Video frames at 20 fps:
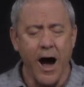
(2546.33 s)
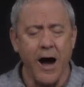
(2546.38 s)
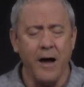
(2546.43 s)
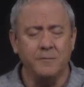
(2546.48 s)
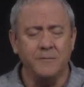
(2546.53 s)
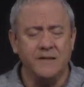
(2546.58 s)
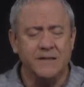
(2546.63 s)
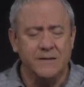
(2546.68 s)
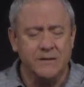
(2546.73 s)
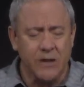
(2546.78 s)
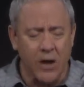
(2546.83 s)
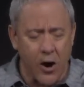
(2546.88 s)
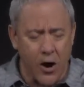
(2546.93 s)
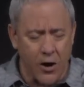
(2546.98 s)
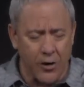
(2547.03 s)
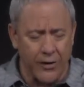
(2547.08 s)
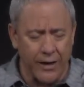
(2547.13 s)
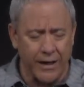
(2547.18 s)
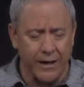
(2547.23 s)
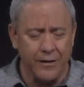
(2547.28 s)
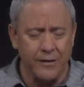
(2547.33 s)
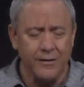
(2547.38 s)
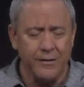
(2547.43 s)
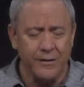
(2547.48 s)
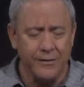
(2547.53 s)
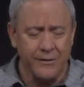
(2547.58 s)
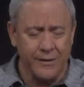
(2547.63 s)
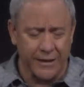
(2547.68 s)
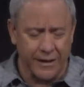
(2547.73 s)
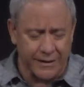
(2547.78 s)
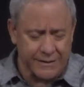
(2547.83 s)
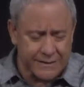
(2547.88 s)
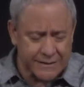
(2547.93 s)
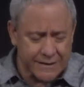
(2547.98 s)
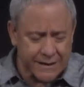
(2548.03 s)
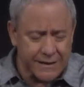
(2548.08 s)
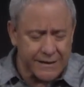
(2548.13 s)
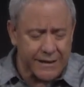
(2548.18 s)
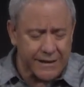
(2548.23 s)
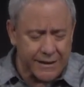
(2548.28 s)
I'm sorry that I
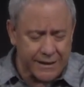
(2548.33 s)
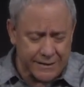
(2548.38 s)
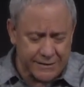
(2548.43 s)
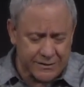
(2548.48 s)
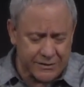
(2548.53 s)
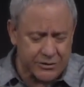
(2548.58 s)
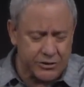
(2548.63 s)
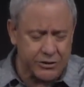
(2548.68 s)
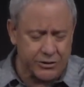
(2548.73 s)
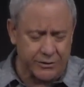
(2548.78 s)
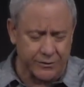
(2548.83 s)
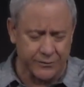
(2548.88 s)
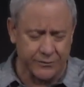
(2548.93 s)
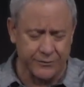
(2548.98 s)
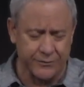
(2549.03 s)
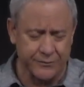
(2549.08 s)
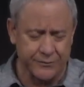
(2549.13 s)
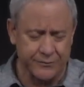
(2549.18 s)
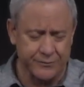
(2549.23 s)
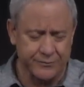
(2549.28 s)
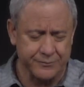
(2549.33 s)
sinned against you.